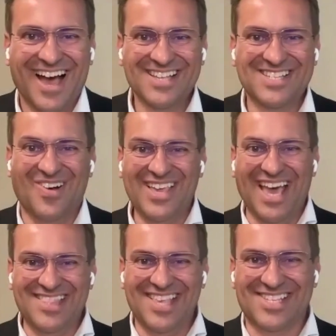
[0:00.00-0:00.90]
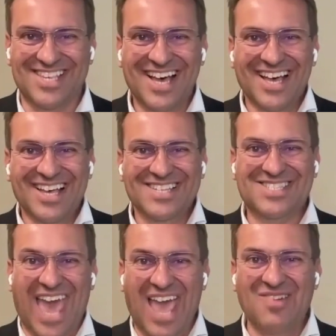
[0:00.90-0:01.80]
So I get this
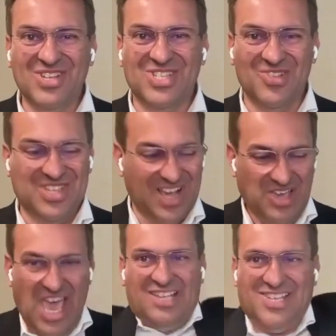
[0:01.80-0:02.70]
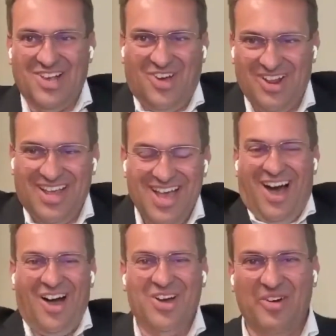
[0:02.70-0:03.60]
scan results. I go, yes, I got
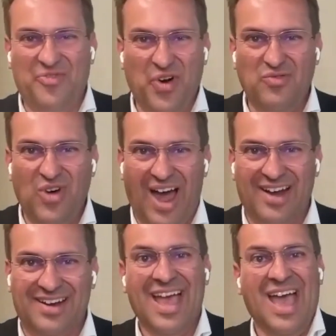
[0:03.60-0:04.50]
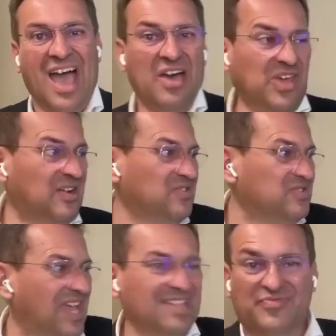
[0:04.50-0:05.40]
a free run. And then
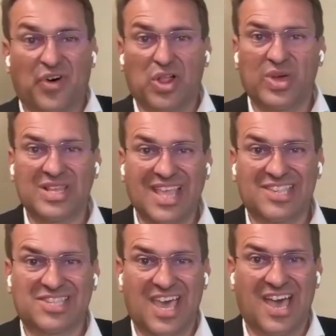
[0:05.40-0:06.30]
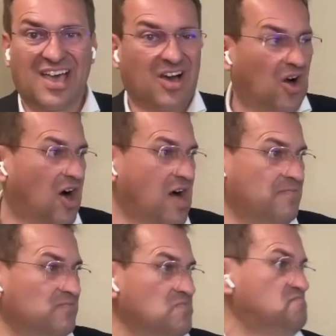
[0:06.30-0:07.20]
that following next year,
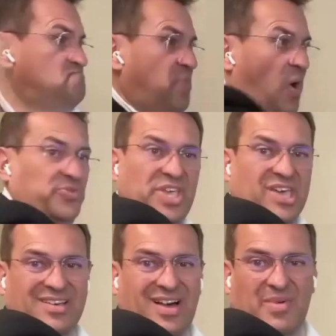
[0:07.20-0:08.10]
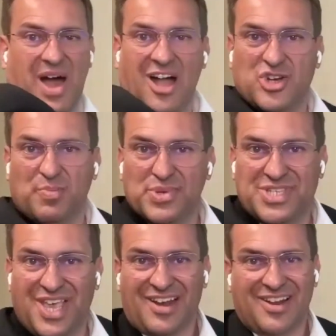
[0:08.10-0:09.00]
I'm bolting. I'm
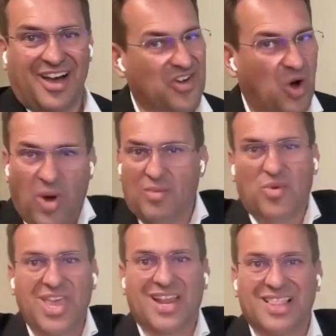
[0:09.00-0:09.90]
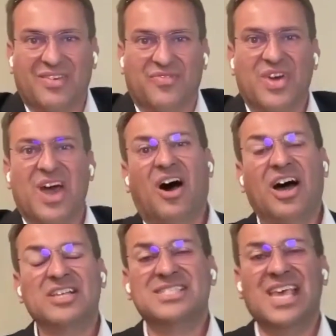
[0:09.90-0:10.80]
100%. I've got one more year to live.
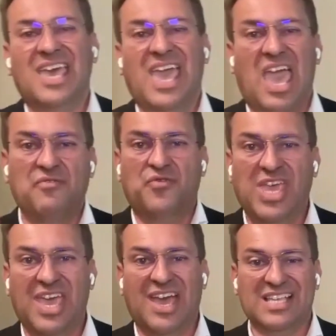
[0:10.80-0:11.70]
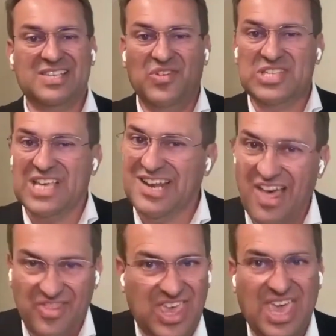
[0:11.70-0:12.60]
I see every year as if it's
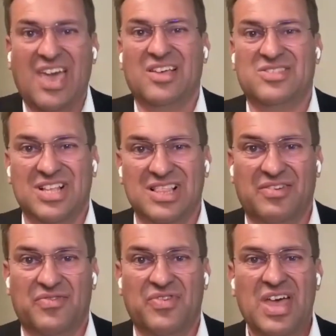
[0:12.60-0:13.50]
another year to live.